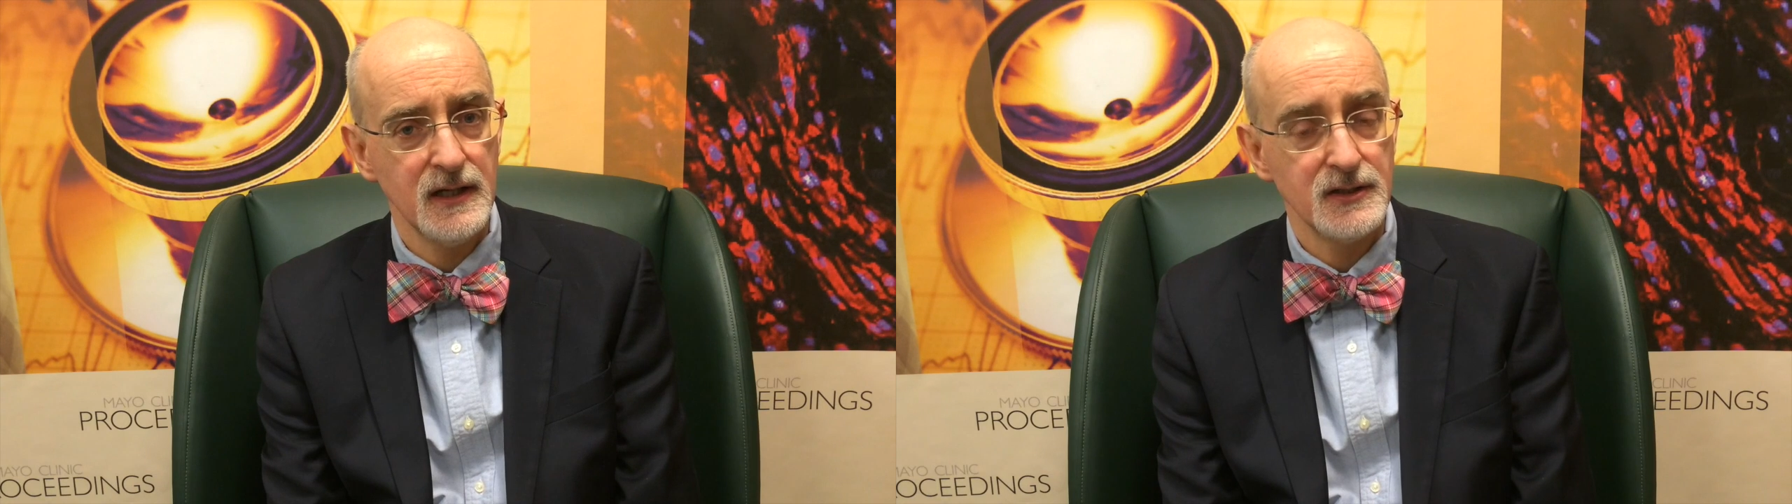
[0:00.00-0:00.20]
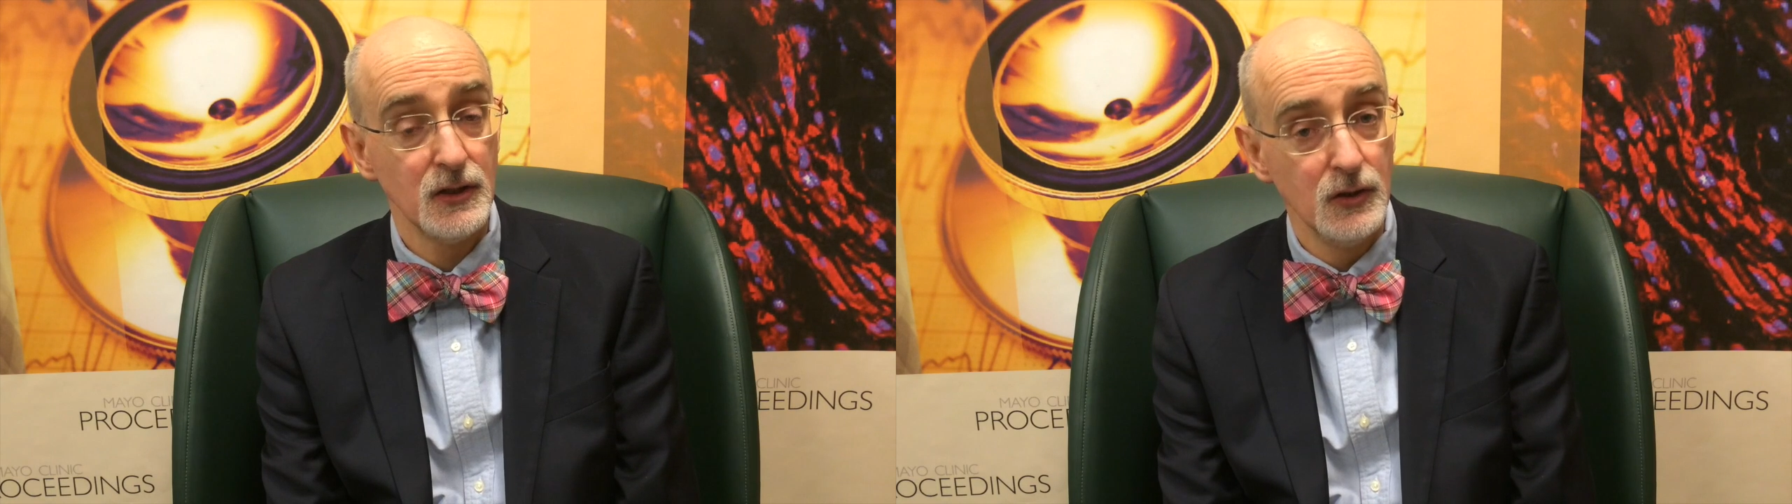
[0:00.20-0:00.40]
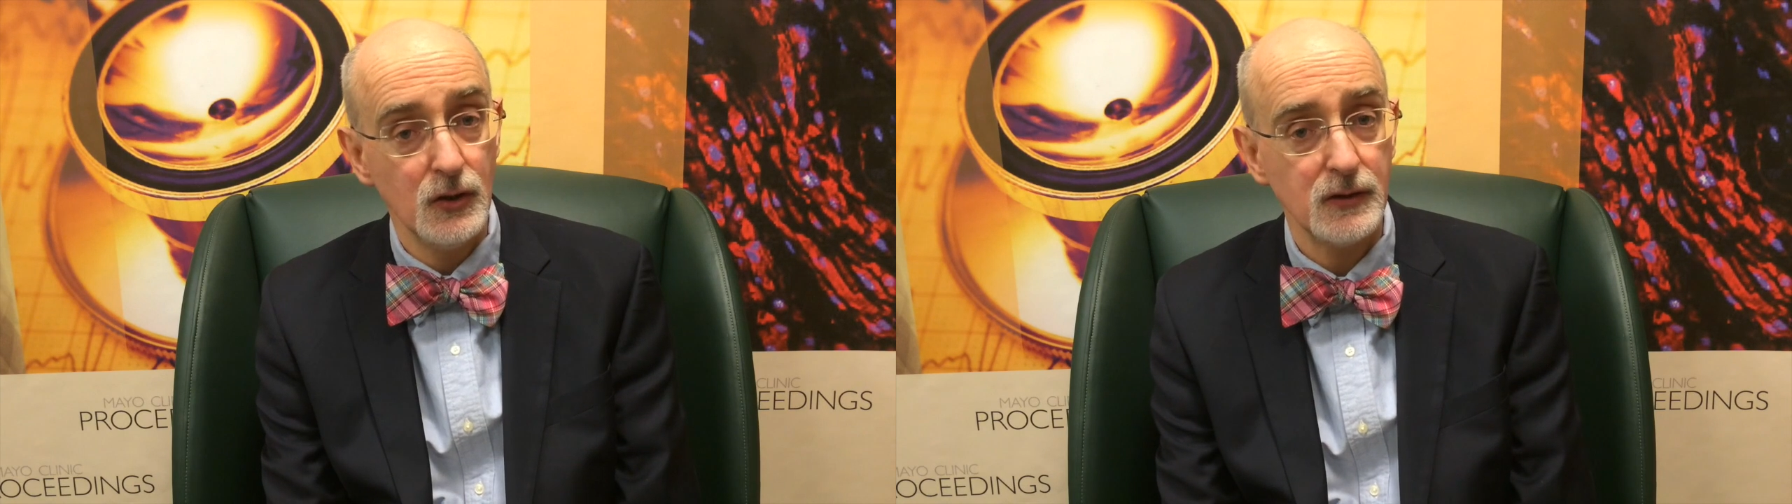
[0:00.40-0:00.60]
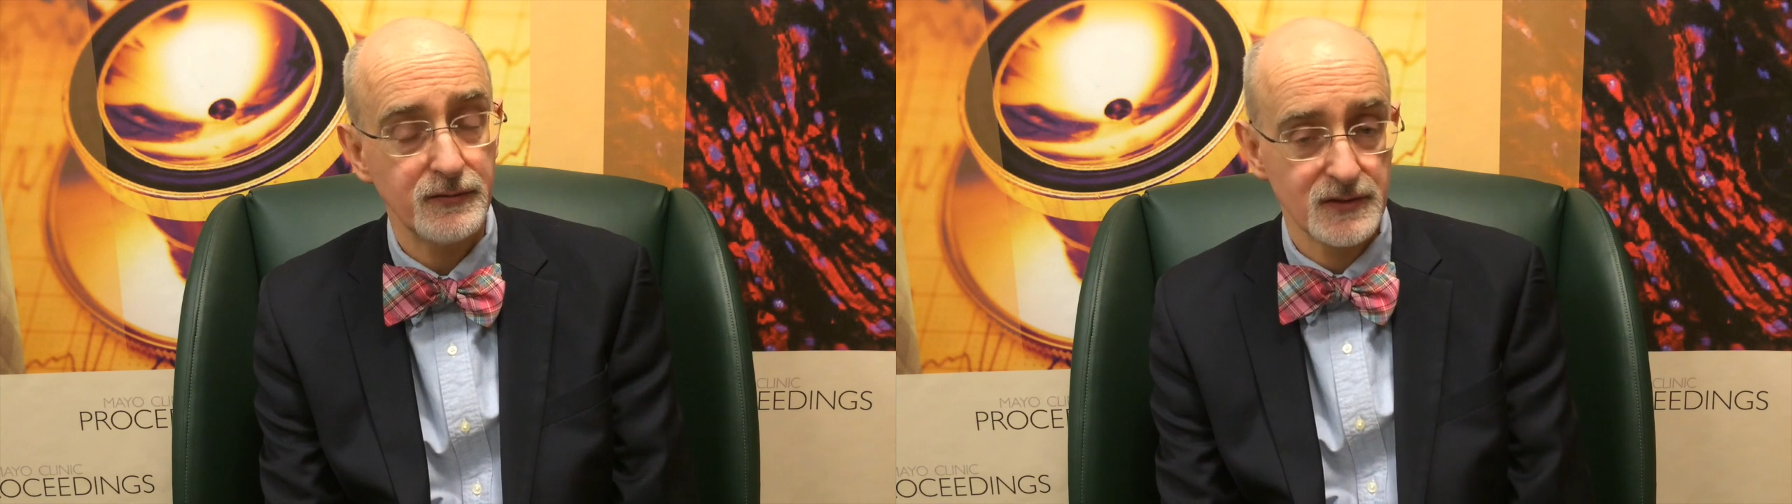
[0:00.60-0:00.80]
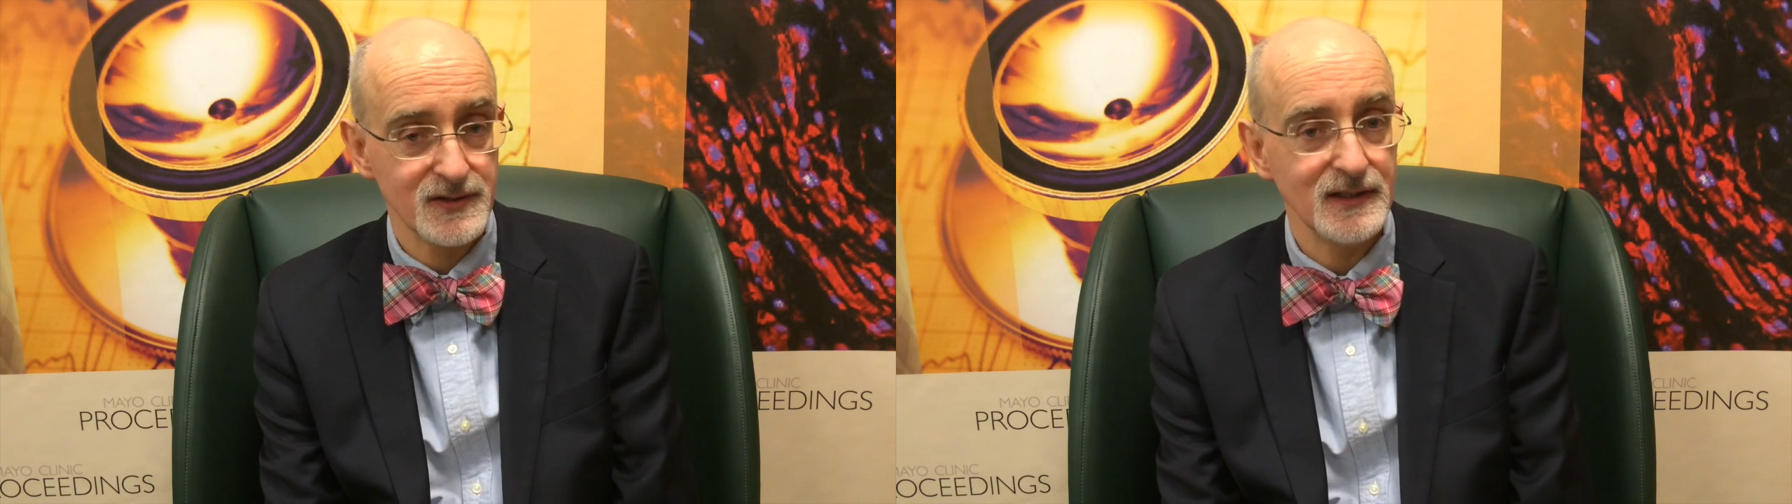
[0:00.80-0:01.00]
to look
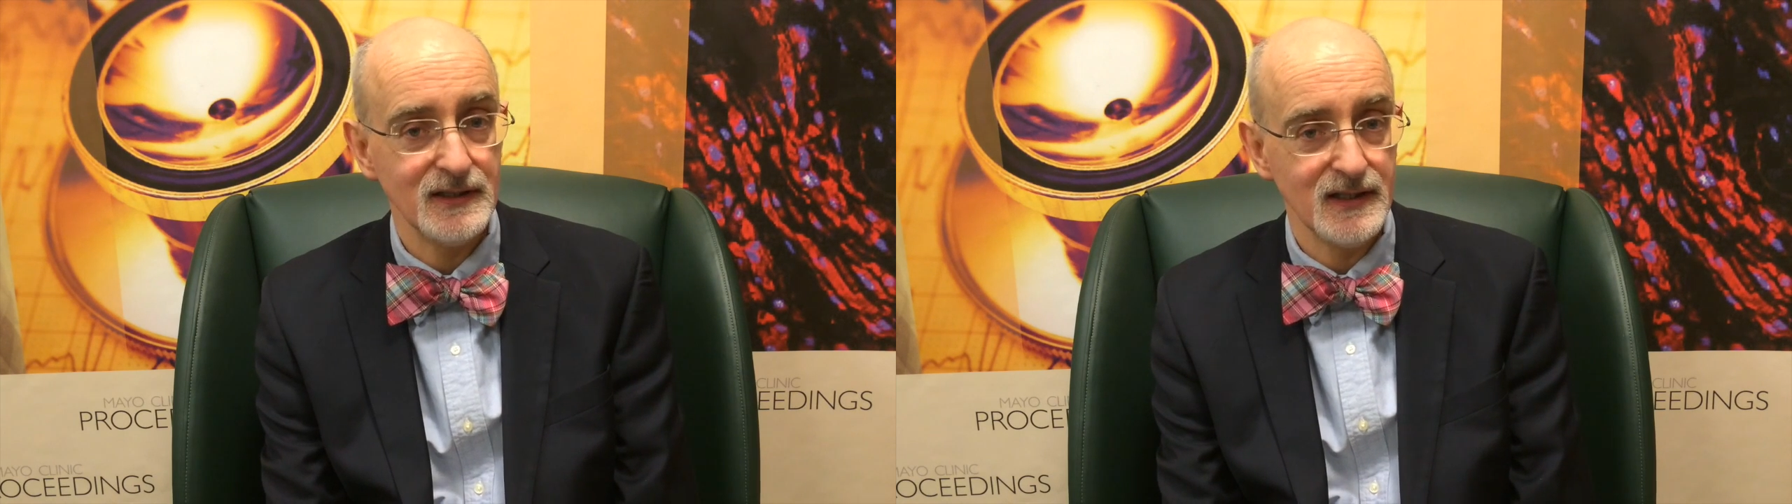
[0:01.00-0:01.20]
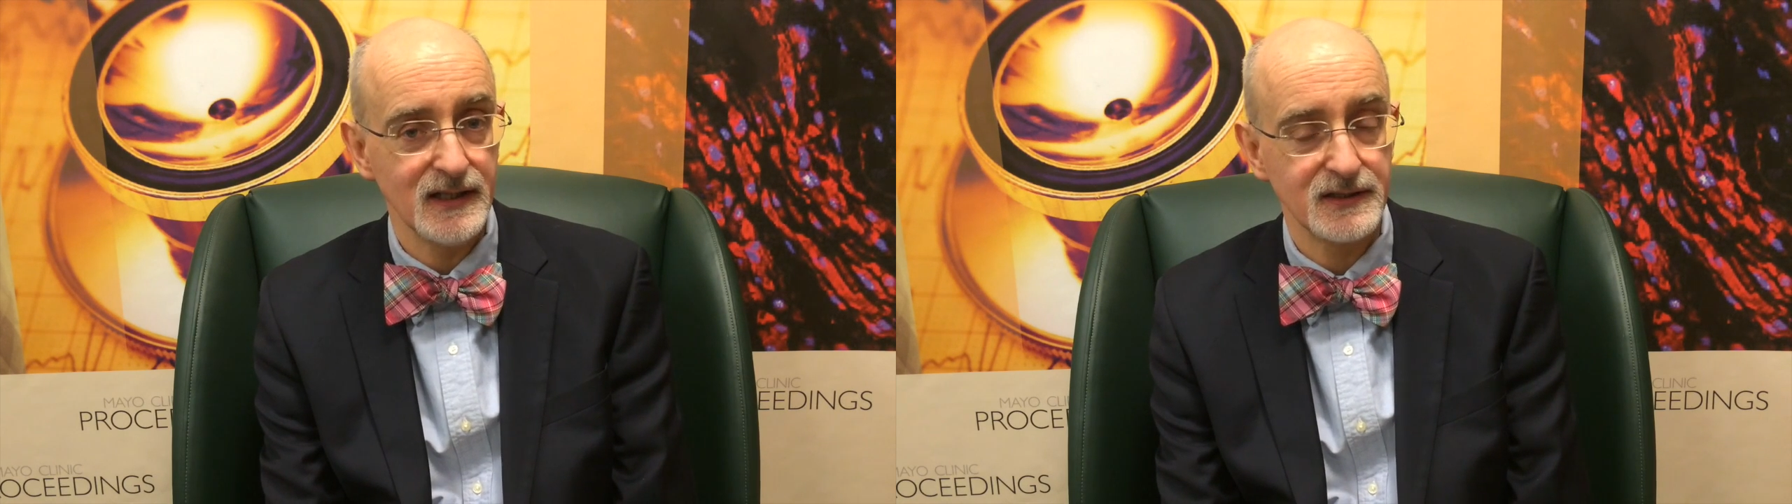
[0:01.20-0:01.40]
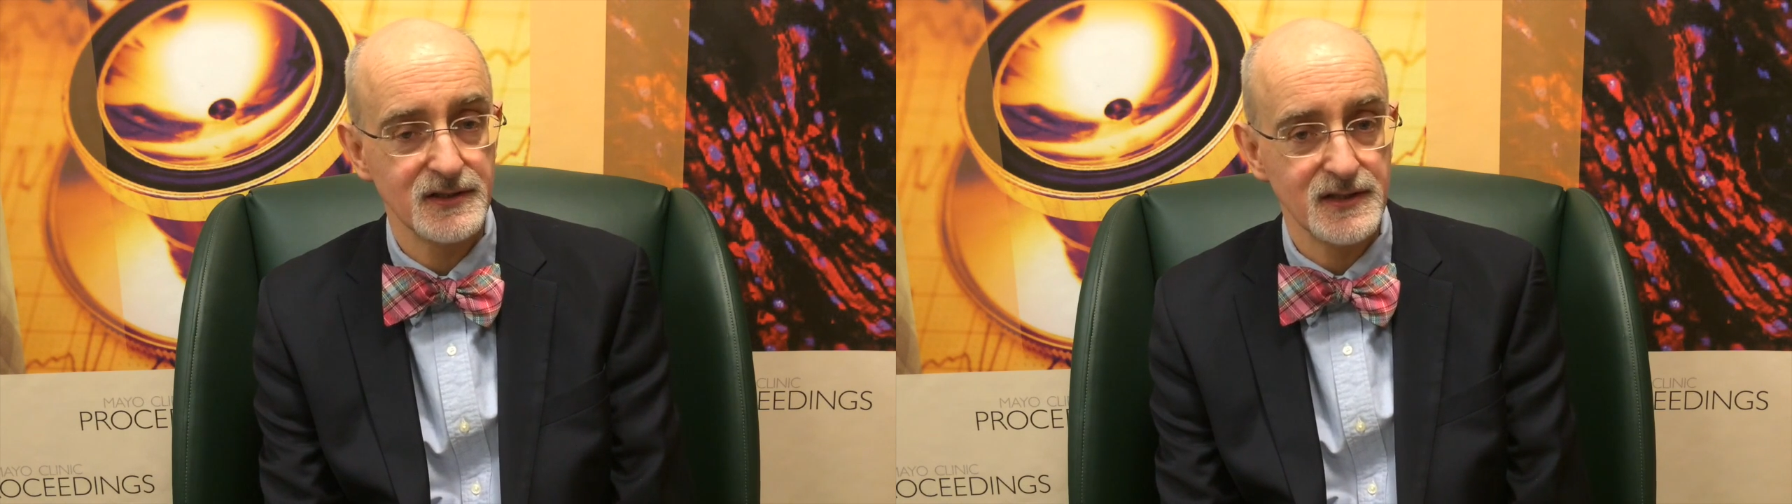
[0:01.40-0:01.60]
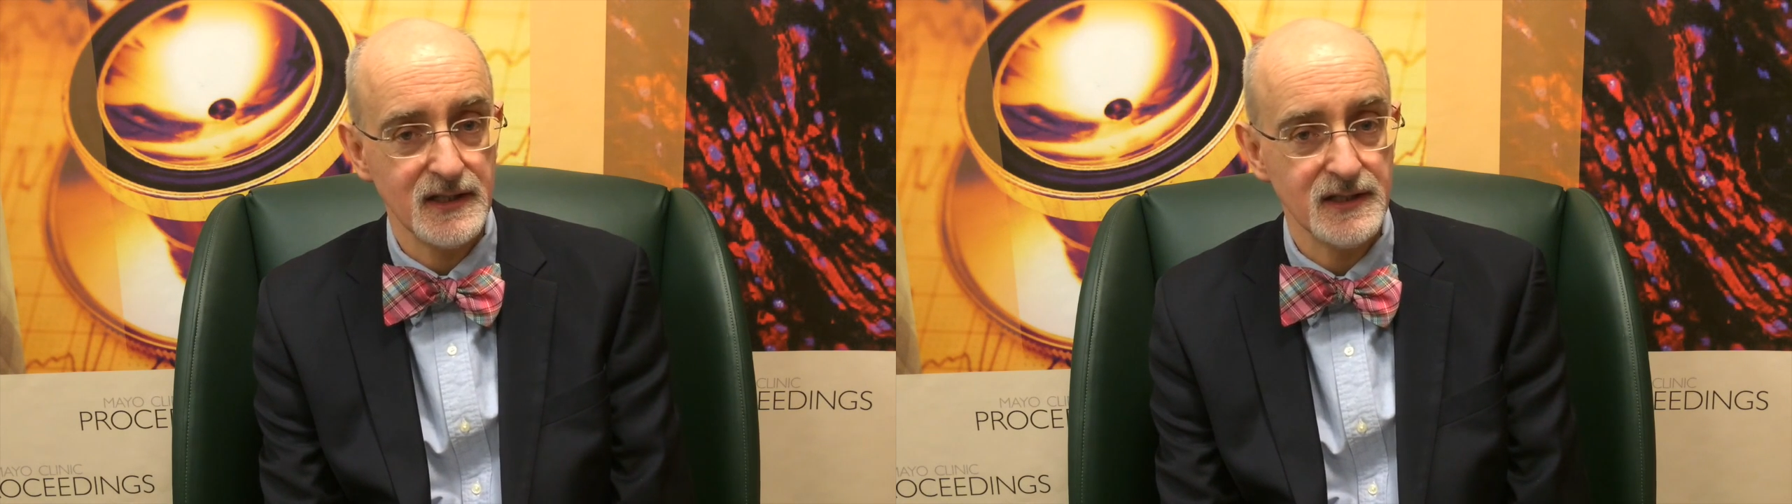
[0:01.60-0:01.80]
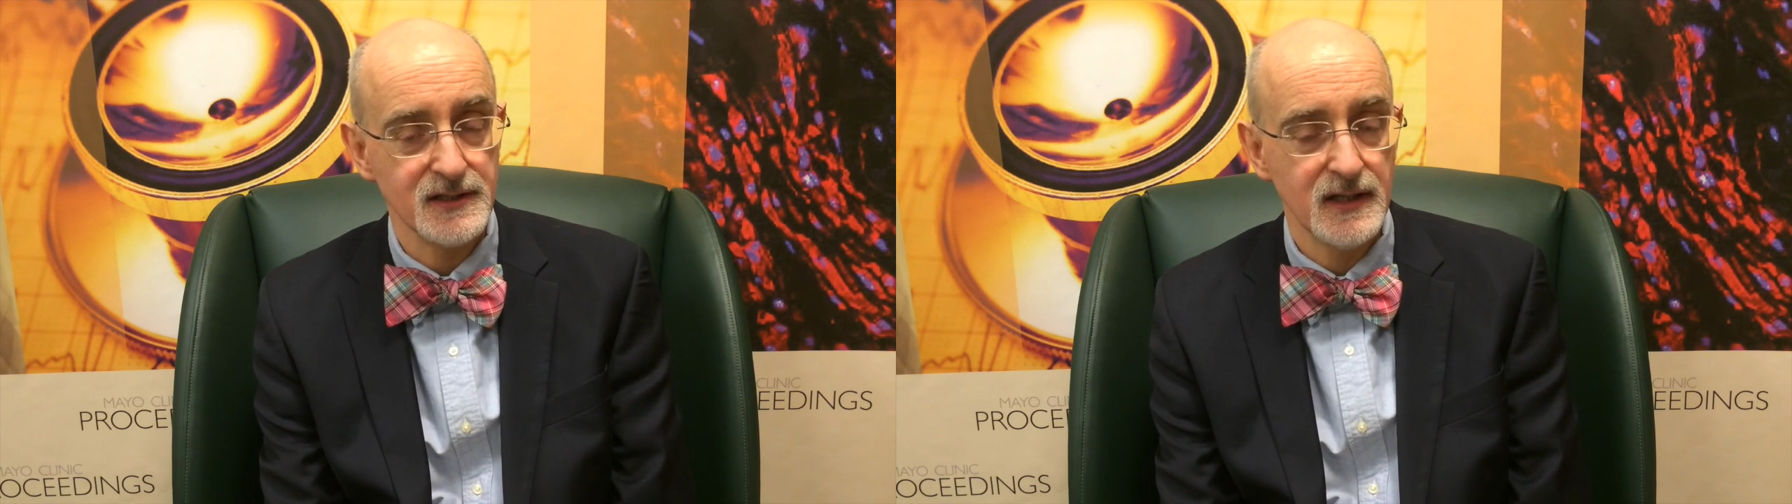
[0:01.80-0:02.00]
for celiac
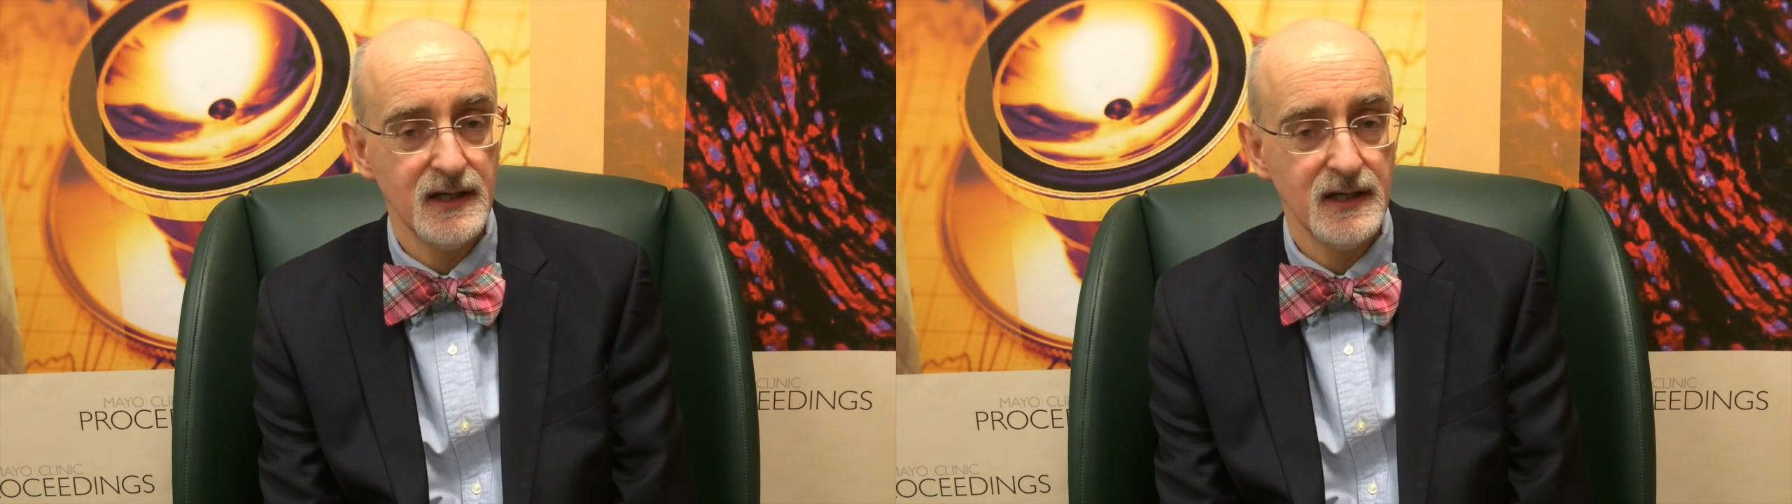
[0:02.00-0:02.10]
disease,